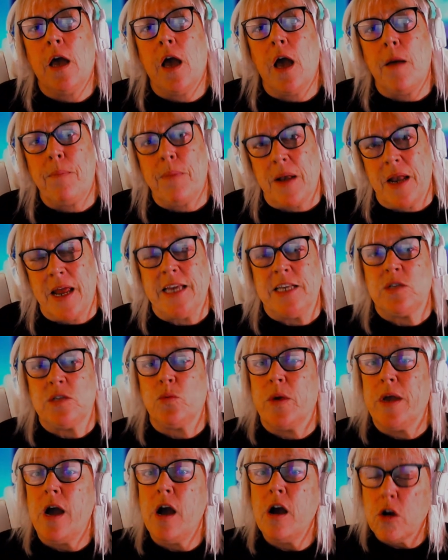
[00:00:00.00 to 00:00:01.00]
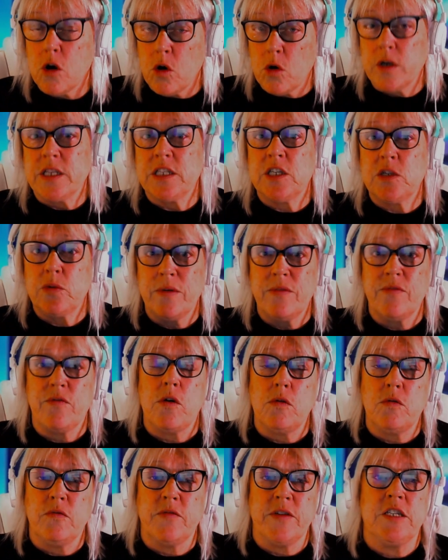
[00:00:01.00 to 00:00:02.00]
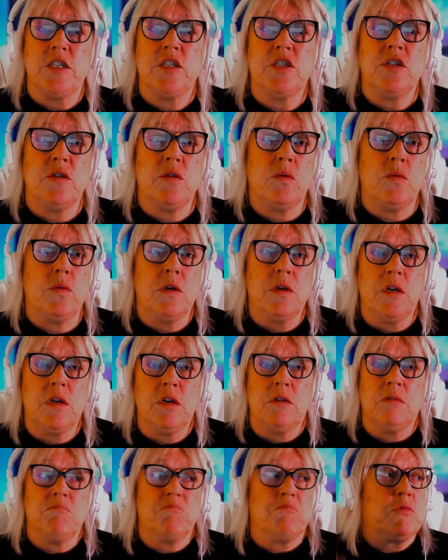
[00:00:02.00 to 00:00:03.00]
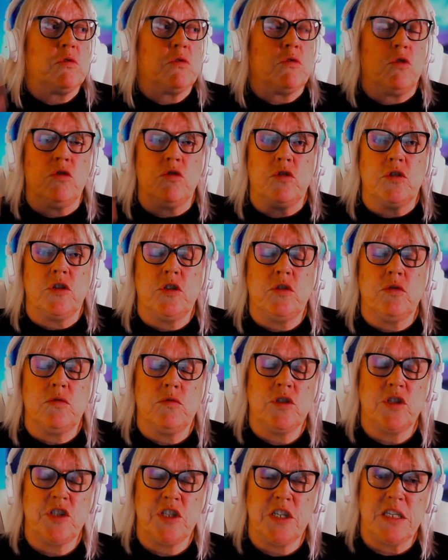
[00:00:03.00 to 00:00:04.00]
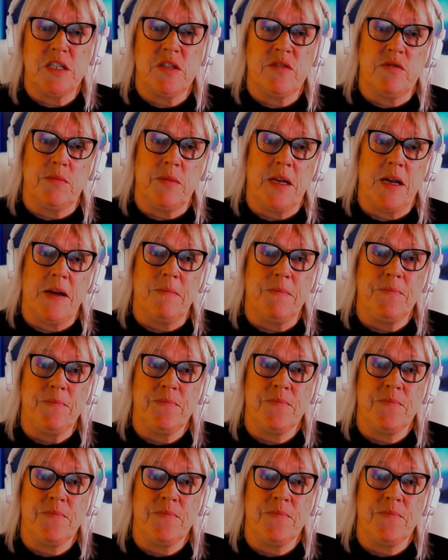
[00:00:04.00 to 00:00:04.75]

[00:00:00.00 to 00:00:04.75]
a place we are going to evolve into 100, 200 years from now.